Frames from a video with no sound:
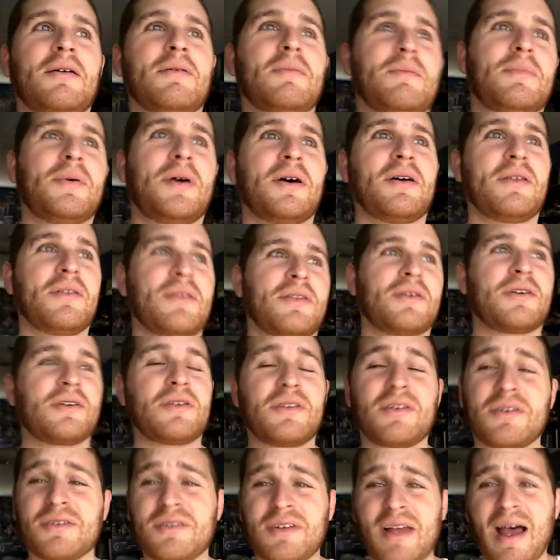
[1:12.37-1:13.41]
But
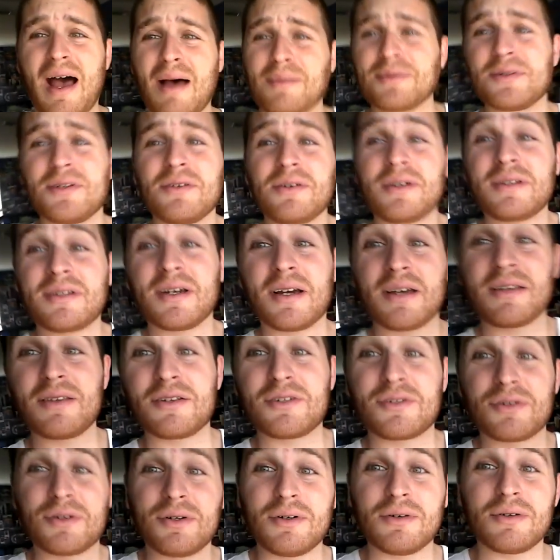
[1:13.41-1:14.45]
they're absolutely telling the
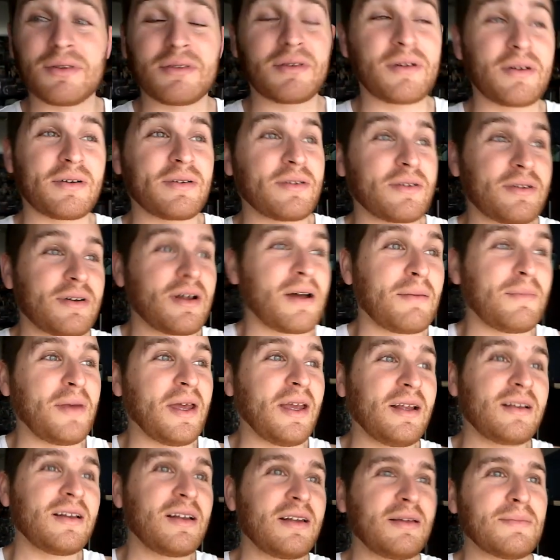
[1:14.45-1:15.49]
truth. They're not
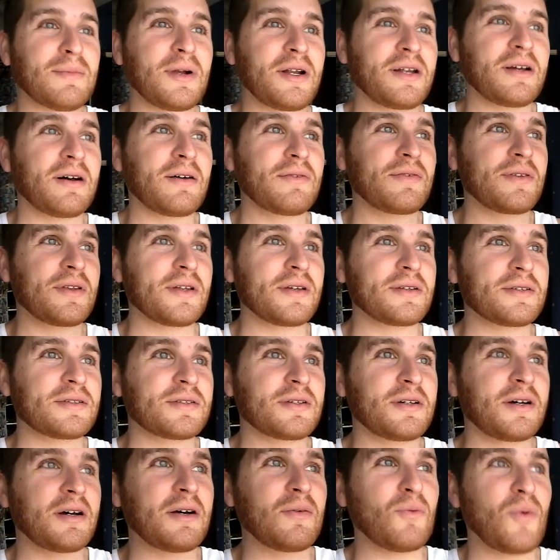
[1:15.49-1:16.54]
making any money off of this.